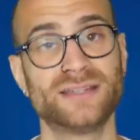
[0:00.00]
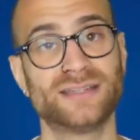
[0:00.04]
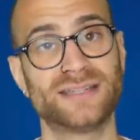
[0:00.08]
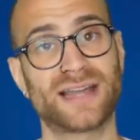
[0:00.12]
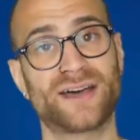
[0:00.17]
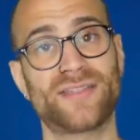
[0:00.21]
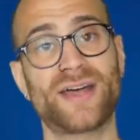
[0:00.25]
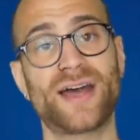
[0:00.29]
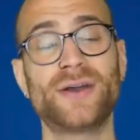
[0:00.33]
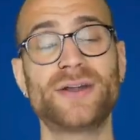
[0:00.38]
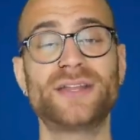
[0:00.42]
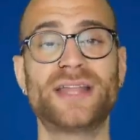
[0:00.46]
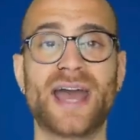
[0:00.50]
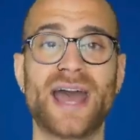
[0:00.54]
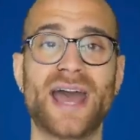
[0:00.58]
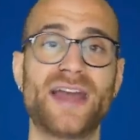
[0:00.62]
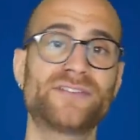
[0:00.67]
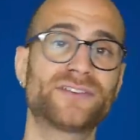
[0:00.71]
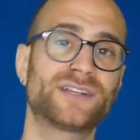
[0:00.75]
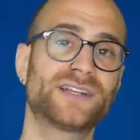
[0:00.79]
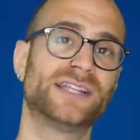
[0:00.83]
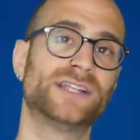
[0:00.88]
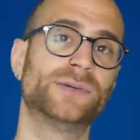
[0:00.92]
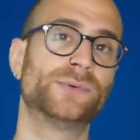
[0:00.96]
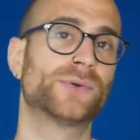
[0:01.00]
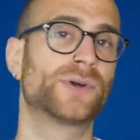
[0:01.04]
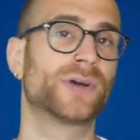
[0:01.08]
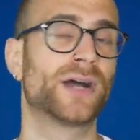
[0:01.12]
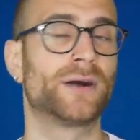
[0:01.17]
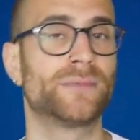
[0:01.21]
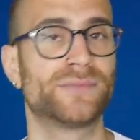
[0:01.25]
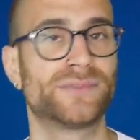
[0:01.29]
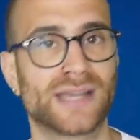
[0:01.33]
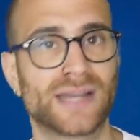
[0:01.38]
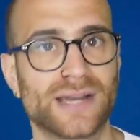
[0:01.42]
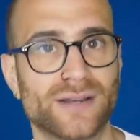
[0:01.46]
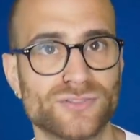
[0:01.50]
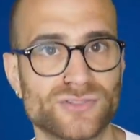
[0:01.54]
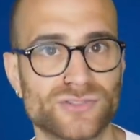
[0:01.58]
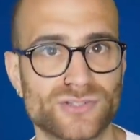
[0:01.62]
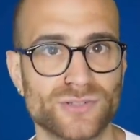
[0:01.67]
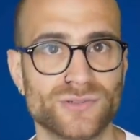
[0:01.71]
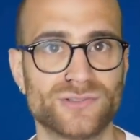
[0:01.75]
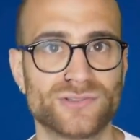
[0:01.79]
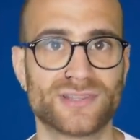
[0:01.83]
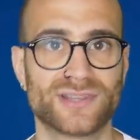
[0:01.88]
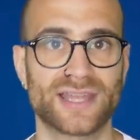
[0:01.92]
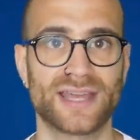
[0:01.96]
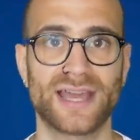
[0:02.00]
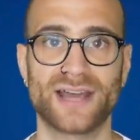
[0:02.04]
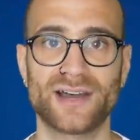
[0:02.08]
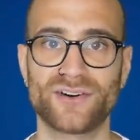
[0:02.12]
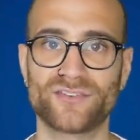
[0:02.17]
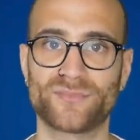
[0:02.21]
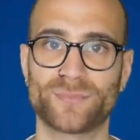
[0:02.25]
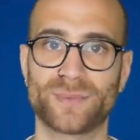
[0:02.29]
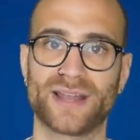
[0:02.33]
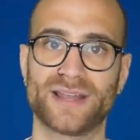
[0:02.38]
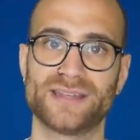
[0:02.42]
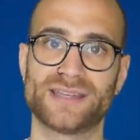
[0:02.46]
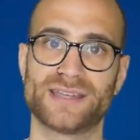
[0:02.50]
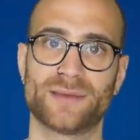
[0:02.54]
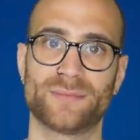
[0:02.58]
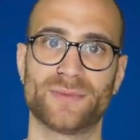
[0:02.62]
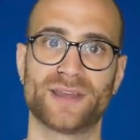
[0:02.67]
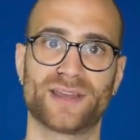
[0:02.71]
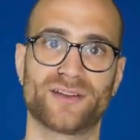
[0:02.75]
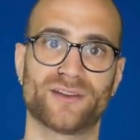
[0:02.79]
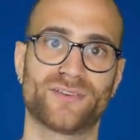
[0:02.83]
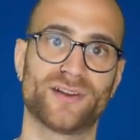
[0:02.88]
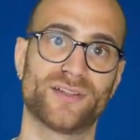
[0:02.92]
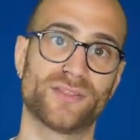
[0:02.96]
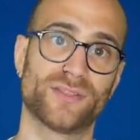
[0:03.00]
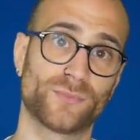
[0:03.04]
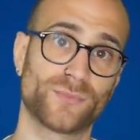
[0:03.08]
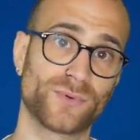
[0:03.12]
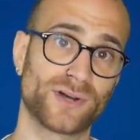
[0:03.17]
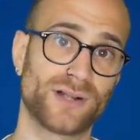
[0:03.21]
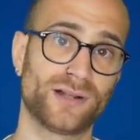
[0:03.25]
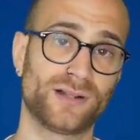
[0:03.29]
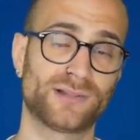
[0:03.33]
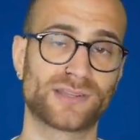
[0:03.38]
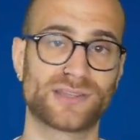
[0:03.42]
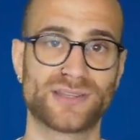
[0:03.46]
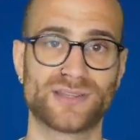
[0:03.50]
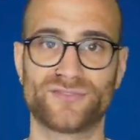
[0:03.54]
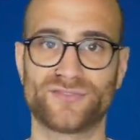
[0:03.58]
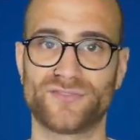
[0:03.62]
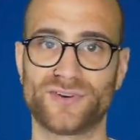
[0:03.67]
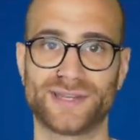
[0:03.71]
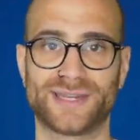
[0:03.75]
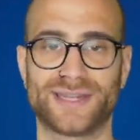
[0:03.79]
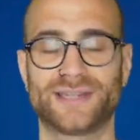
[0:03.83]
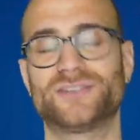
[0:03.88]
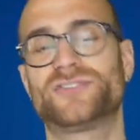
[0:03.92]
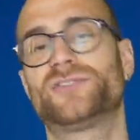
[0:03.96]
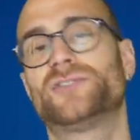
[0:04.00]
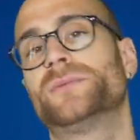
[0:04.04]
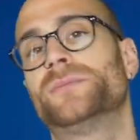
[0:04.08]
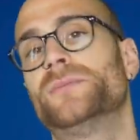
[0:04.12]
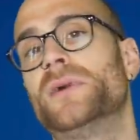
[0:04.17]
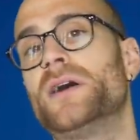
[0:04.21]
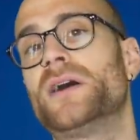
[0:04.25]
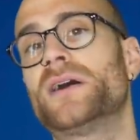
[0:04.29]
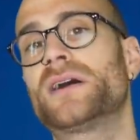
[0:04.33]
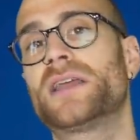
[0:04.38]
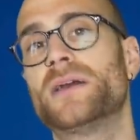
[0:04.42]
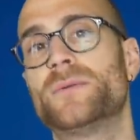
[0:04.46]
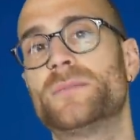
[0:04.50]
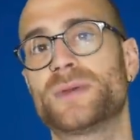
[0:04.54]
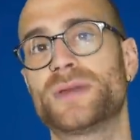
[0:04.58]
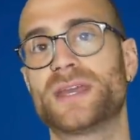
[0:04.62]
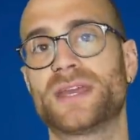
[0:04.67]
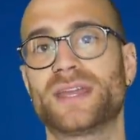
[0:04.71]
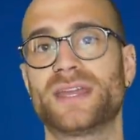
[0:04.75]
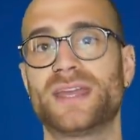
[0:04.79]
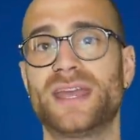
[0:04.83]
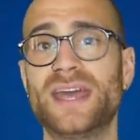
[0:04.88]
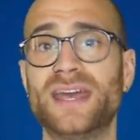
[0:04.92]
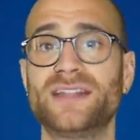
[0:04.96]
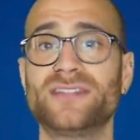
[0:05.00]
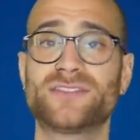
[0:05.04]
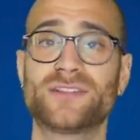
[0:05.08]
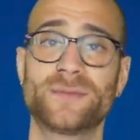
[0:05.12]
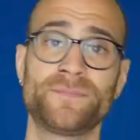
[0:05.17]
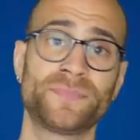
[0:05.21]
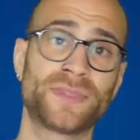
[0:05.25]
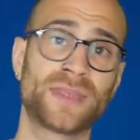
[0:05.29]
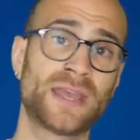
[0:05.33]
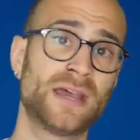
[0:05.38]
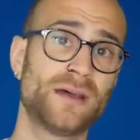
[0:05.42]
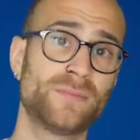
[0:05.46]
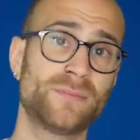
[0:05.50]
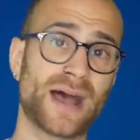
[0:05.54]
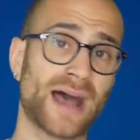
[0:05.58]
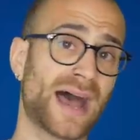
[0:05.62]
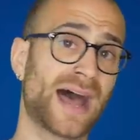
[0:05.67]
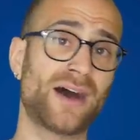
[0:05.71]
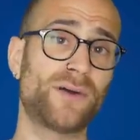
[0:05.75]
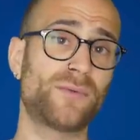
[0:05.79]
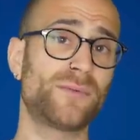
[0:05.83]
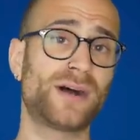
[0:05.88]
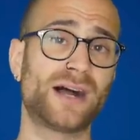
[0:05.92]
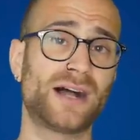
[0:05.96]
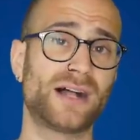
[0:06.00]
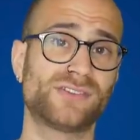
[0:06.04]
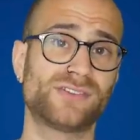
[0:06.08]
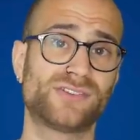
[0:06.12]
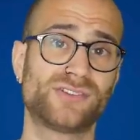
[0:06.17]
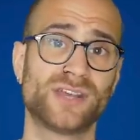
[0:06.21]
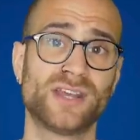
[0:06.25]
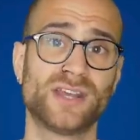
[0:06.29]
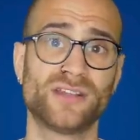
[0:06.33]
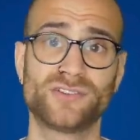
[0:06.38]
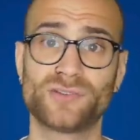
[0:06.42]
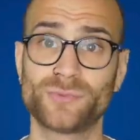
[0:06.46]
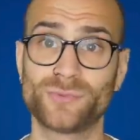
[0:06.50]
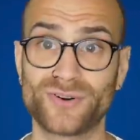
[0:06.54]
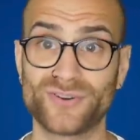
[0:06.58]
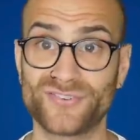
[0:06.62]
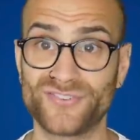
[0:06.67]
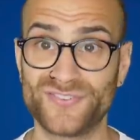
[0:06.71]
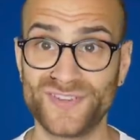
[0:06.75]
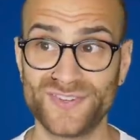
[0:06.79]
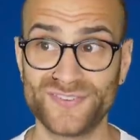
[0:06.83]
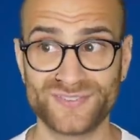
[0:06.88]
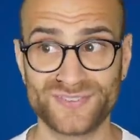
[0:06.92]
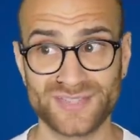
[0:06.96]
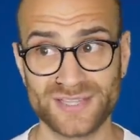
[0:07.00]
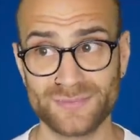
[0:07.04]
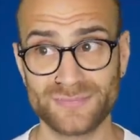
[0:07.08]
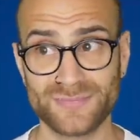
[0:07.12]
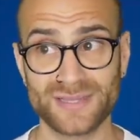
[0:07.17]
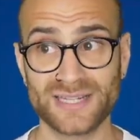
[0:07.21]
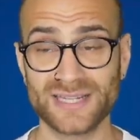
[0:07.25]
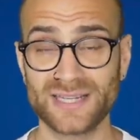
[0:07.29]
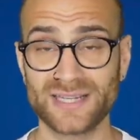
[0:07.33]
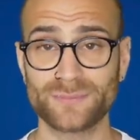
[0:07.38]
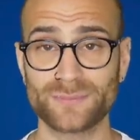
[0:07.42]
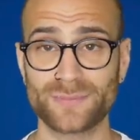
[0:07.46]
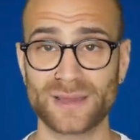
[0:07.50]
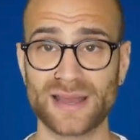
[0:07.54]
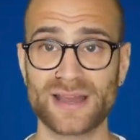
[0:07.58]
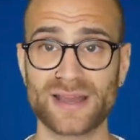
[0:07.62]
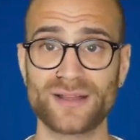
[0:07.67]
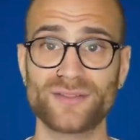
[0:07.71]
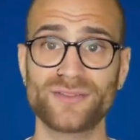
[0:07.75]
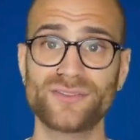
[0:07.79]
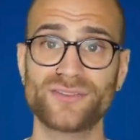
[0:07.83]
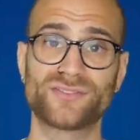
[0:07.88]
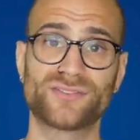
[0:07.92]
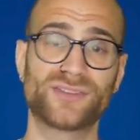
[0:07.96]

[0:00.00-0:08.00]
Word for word: Now, that inherently will come down due to the health pandemic around the world and the financial market being hit. But how much? To what, 50 million pounds?